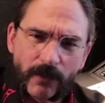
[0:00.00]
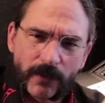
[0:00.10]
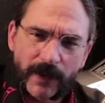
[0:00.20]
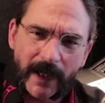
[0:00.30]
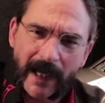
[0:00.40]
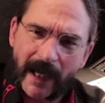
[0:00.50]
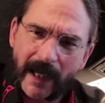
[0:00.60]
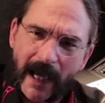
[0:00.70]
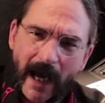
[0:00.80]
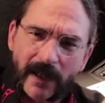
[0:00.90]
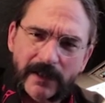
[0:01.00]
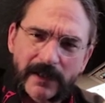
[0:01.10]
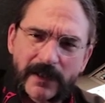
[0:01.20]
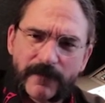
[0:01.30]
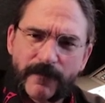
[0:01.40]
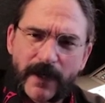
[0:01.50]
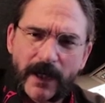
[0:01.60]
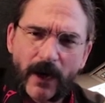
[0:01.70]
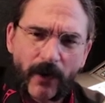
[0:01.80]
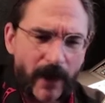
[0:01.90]
that Alex in his
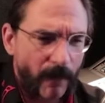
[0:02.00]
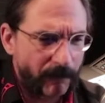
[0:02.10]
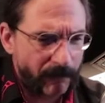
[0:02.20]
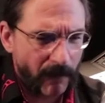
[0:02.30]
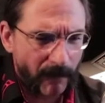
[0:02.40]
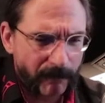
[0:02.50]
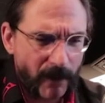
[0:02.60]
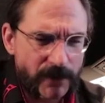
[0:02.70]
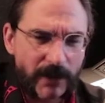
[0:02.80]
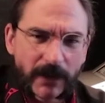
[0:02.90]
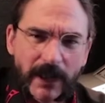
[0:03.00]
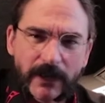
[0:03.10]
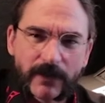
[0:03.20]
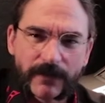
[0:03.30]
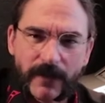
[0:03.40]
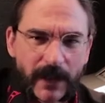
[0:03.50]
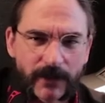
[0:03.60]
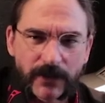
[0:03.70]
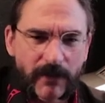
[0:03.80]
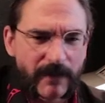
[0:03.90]
video, and I'll I'll post a link to his video.
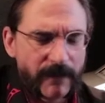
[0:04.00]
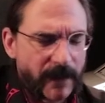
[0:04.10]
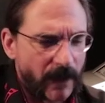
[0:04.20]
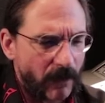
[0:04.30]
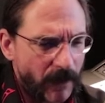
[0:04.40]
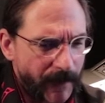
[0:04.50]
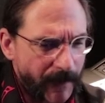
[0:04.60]
It's a great video.